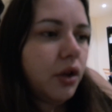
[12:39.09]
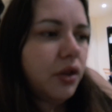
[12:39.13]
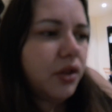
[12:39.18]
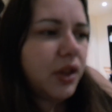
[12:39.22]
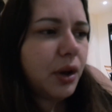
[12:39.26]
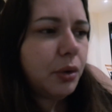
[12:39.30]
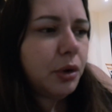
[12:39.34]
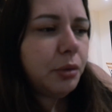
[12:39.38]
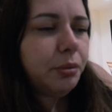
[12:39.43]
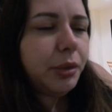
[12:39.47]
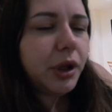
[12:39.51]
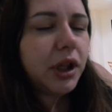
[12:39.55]

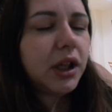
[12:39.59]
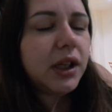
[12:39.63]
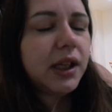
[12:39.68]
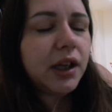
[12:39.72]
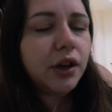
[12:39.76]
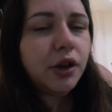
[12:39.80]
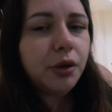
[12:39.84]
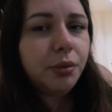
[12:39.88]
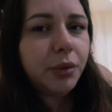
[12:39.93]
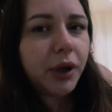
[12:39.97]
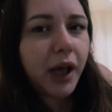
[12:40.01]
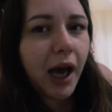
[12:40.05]
They were
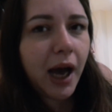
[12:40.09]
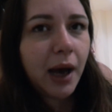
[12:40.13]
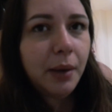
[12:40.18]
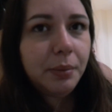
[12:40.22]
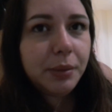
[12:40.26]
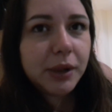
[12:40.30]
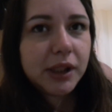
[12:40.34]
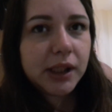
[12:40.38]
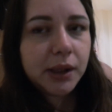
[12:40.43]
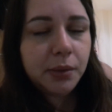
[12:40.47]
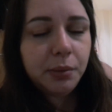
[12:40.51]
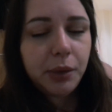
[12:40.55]
building up
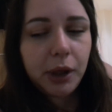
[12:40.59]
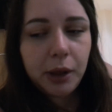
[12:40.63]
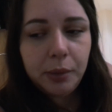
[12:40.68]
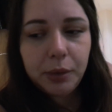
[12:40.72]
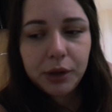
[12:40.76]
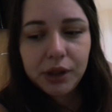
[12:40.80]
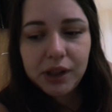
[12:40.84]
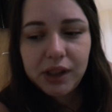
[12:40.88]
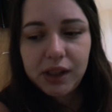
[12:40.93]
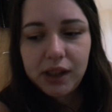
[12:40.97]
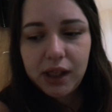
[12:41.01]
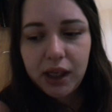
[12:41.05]
gaps in
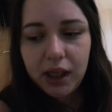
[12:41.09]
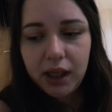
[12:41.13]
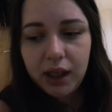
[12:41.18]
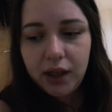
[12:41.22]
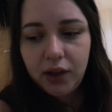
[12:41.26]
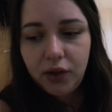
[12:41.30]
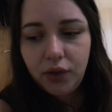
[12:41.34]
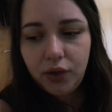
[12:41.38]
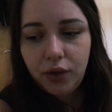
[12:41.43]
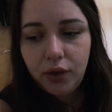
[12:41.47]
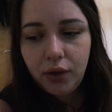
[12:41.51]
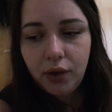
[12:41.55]
people's
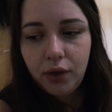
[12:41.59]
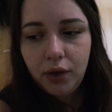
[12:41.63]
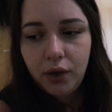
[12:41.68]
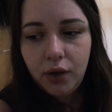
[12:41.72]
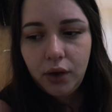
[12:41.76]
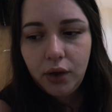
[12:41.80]
teeth,